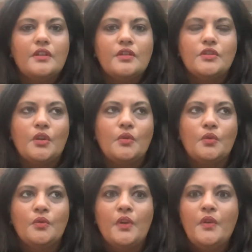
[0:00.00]
So
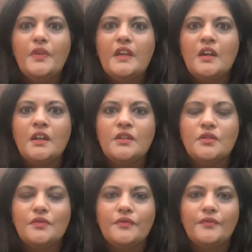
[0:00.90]
although they're kind
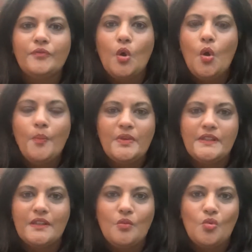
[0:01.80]
of
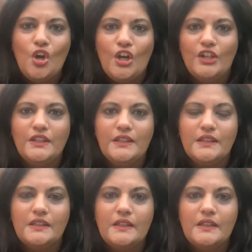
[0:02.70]
opposite words,